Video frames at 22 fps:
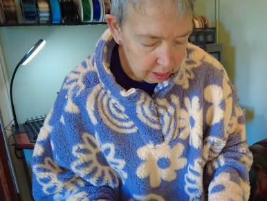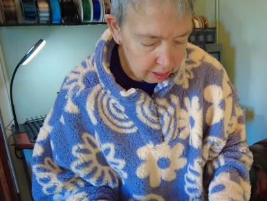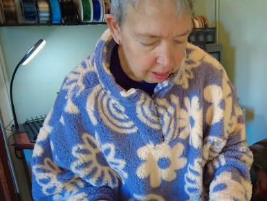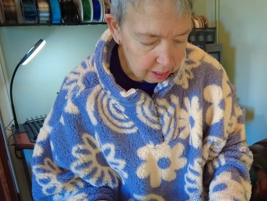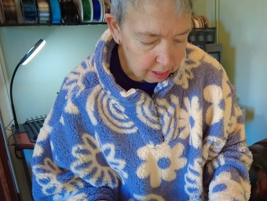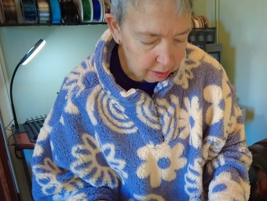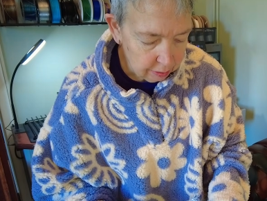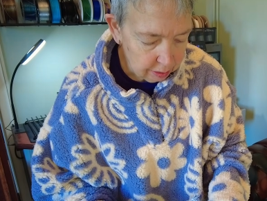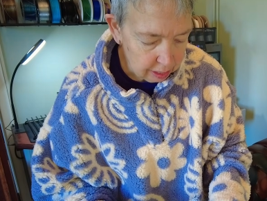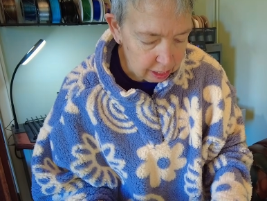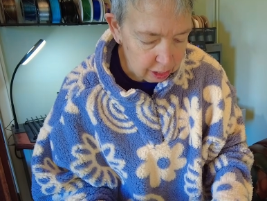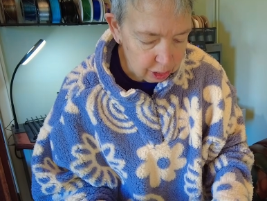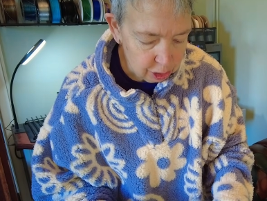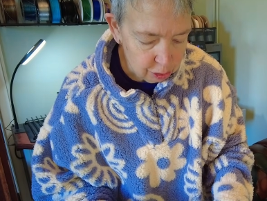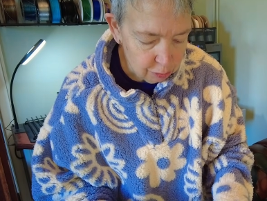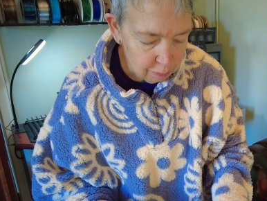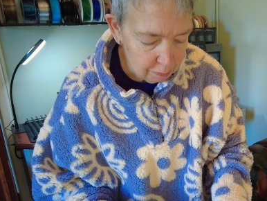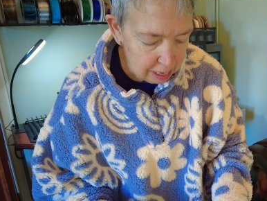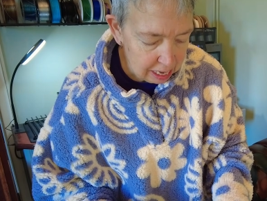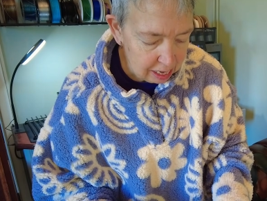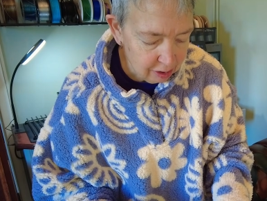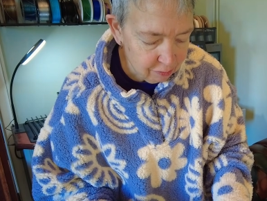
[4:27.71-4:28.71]
Now then, you
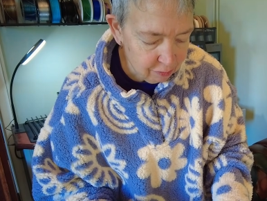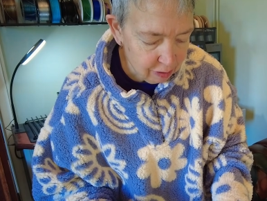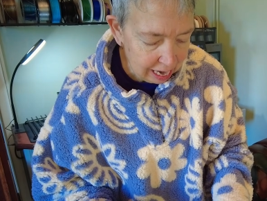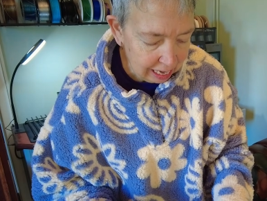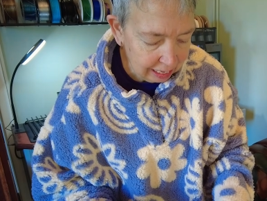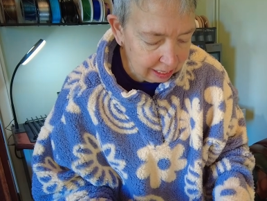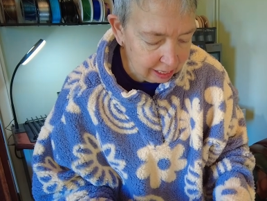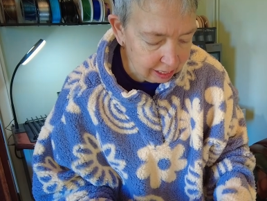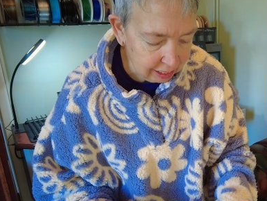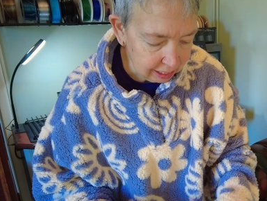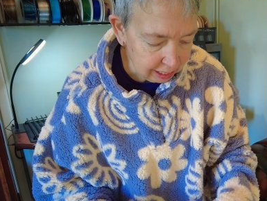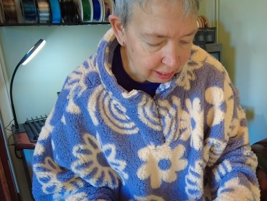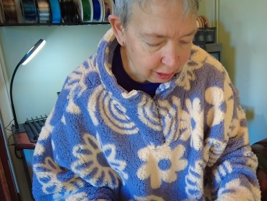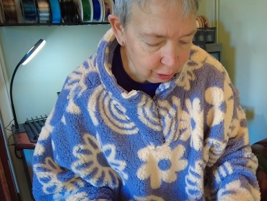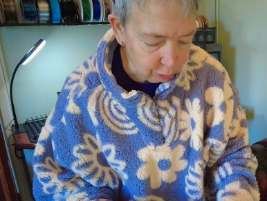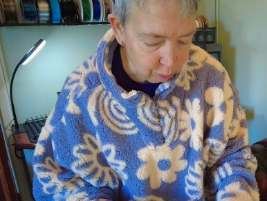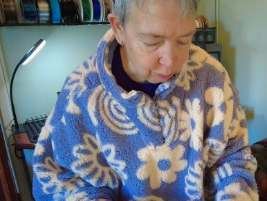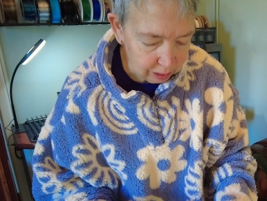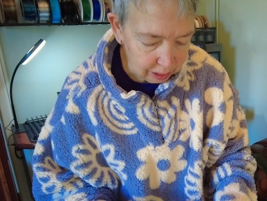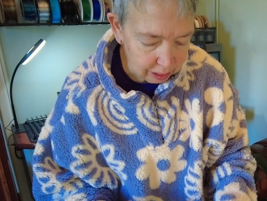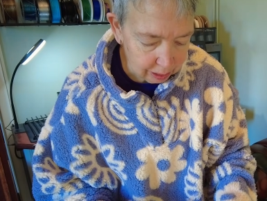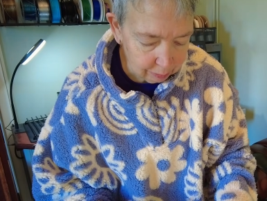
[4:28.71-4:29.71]
may recognise
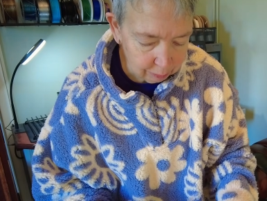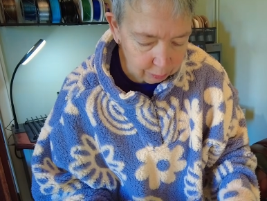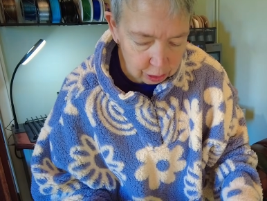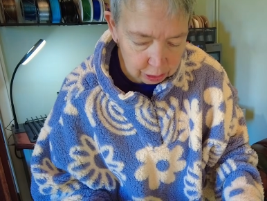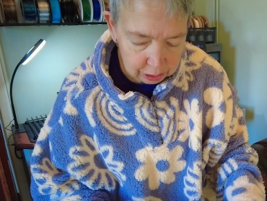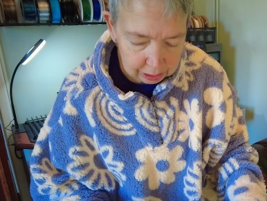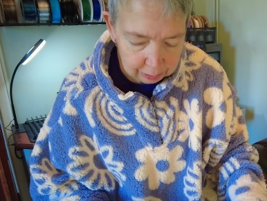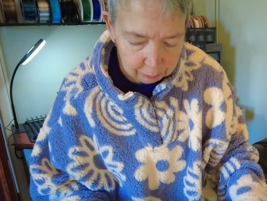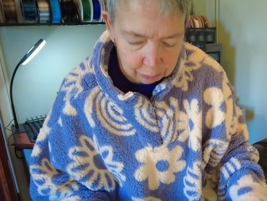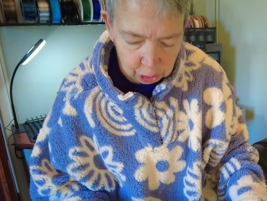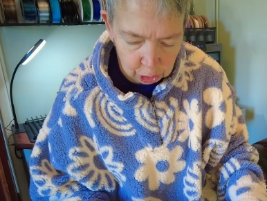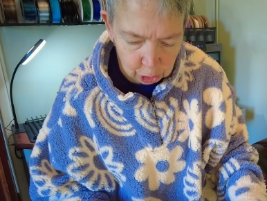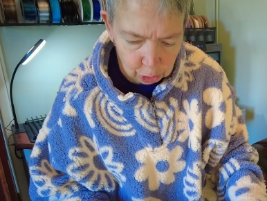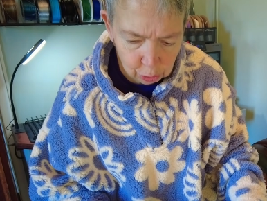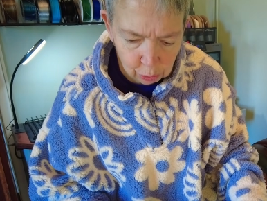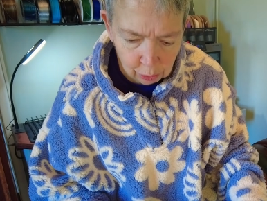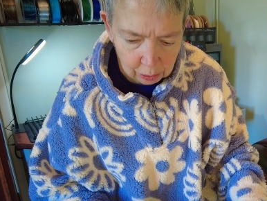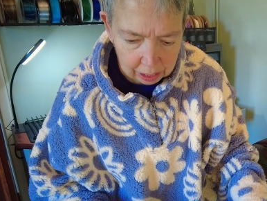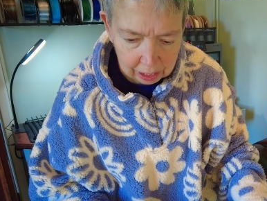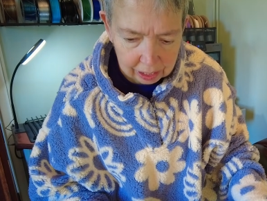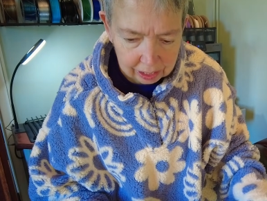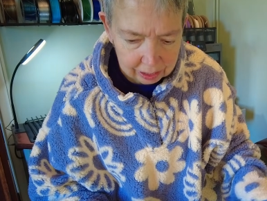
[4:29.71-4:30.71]
one of them because I'm
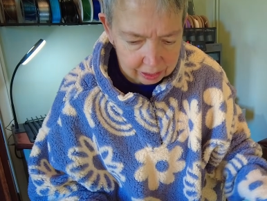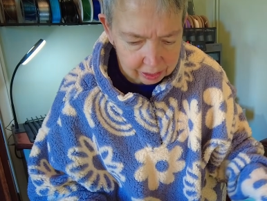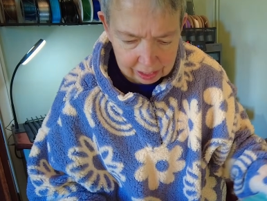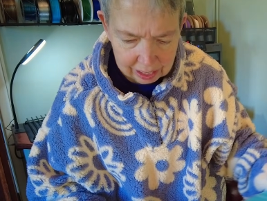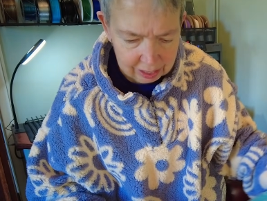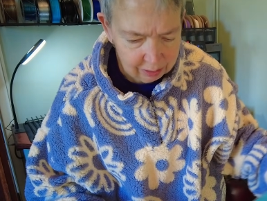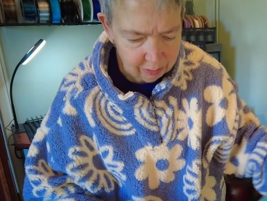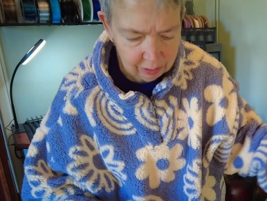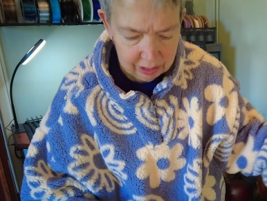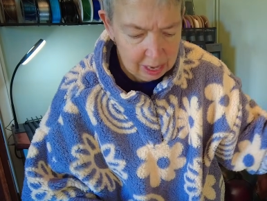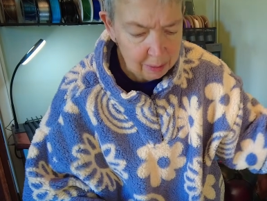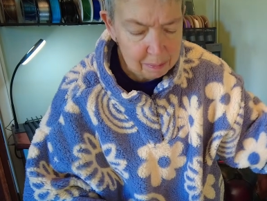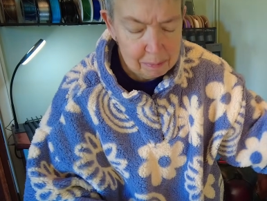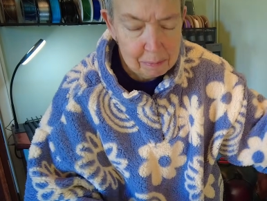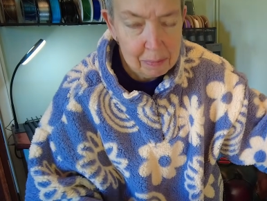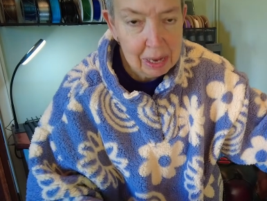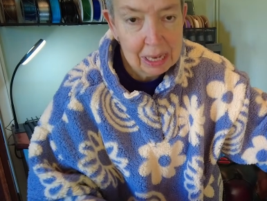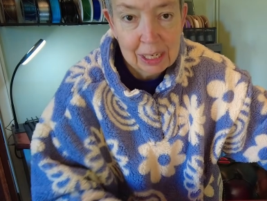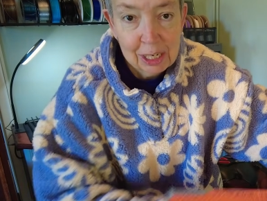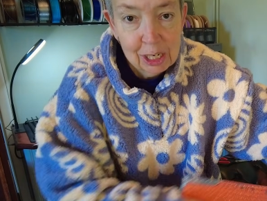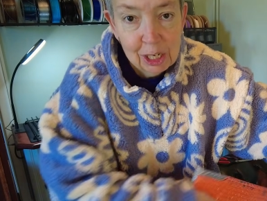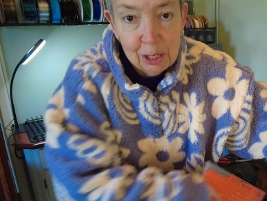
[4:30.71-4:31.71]
sure there
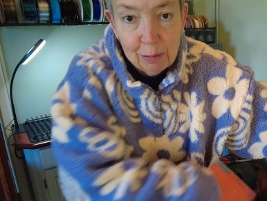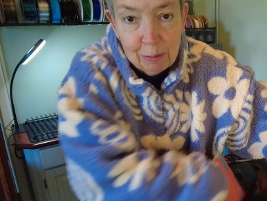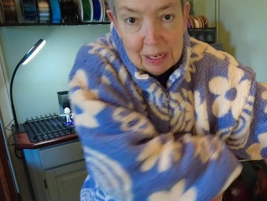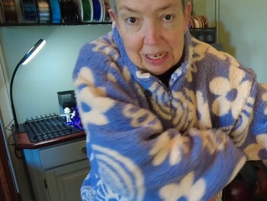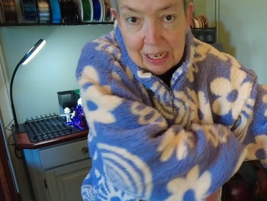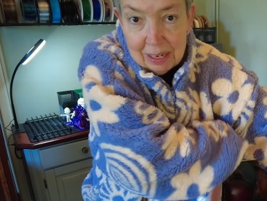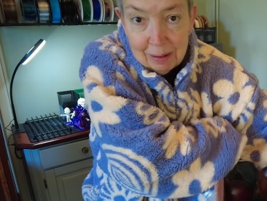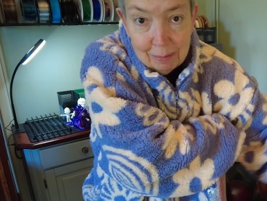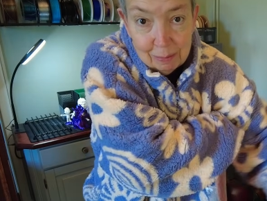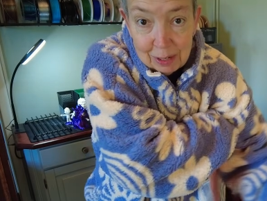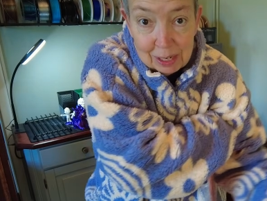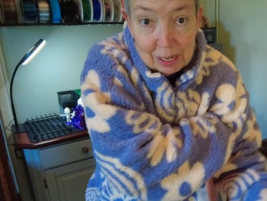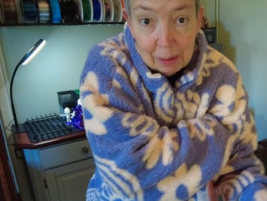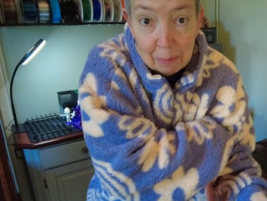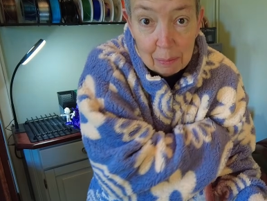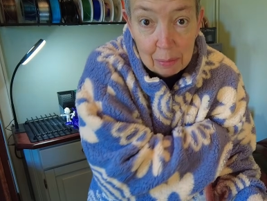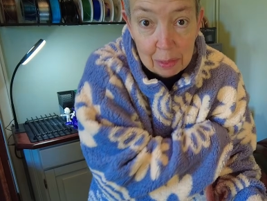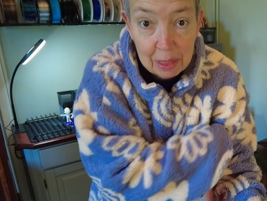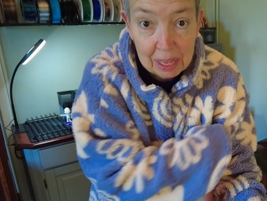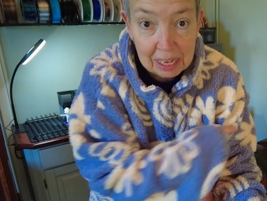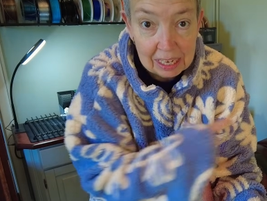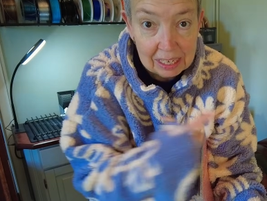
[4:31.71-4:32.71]
must be
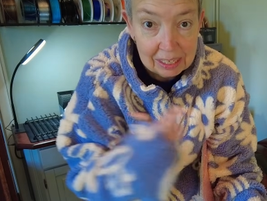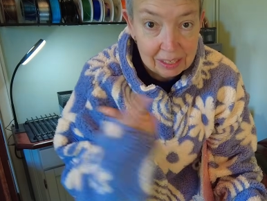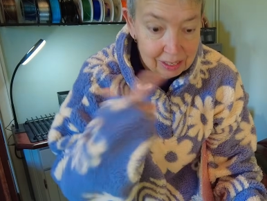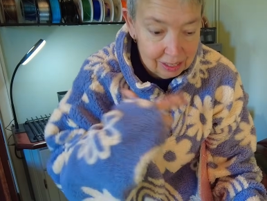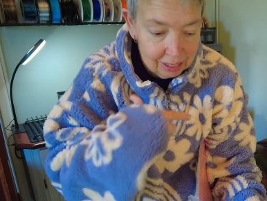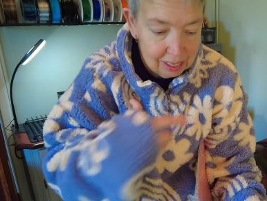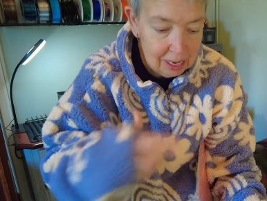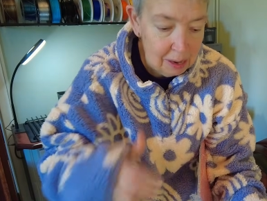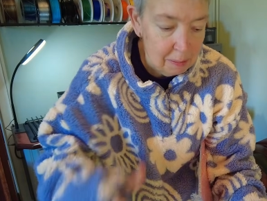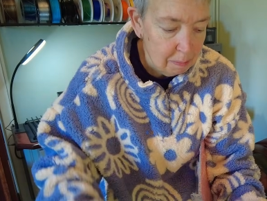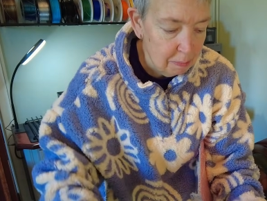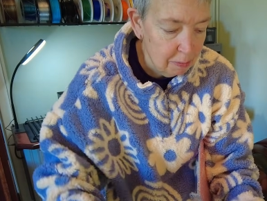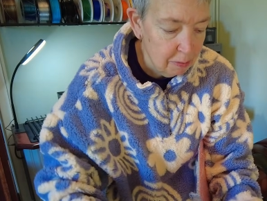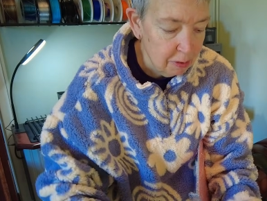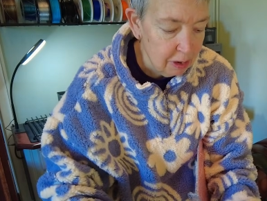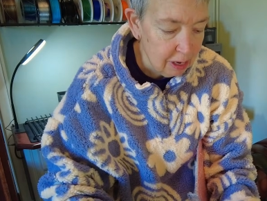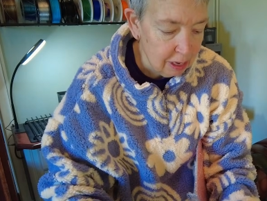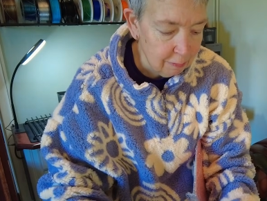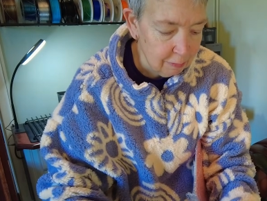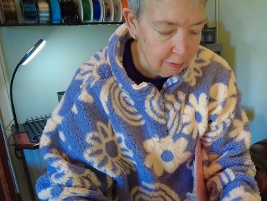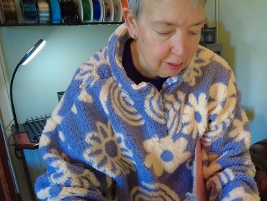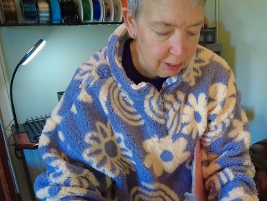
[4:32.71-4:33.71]
some things in
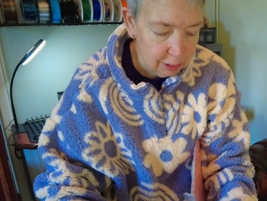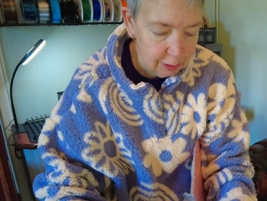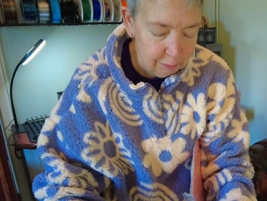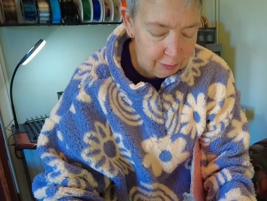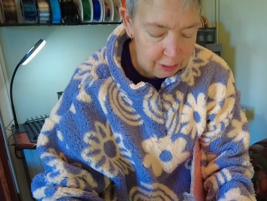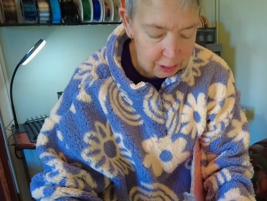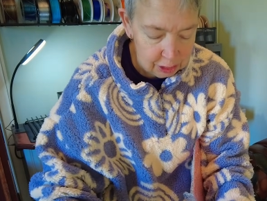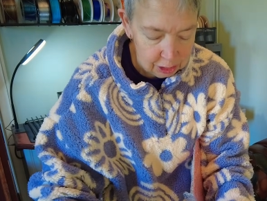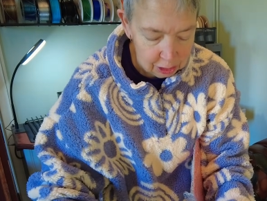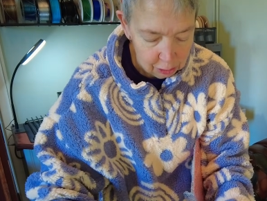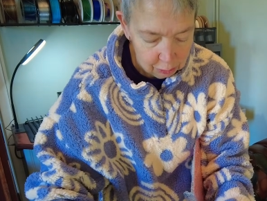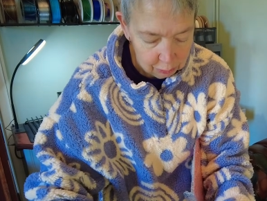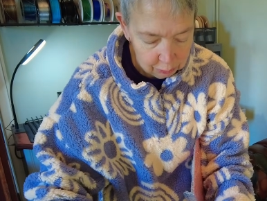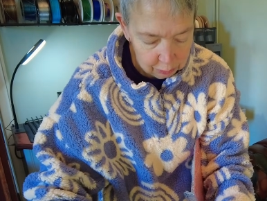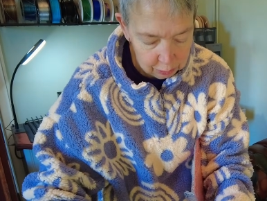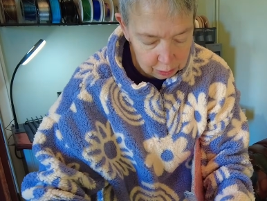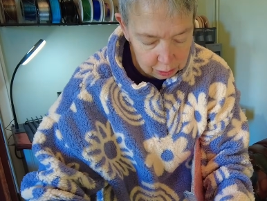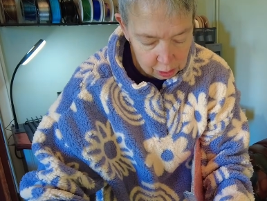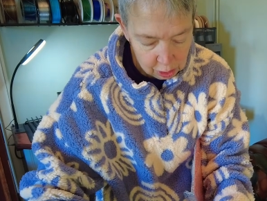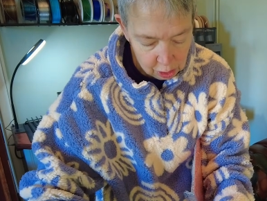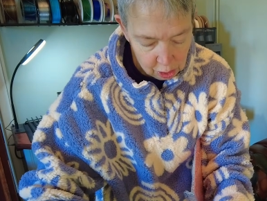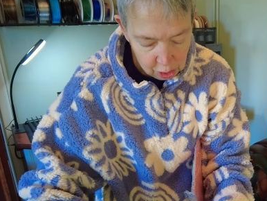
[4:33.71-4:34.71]
previous
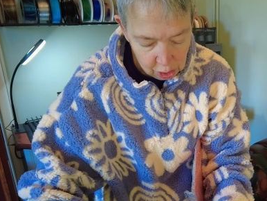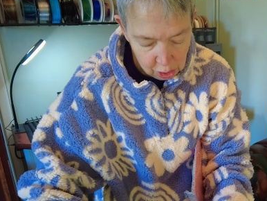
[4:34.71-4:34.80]
videos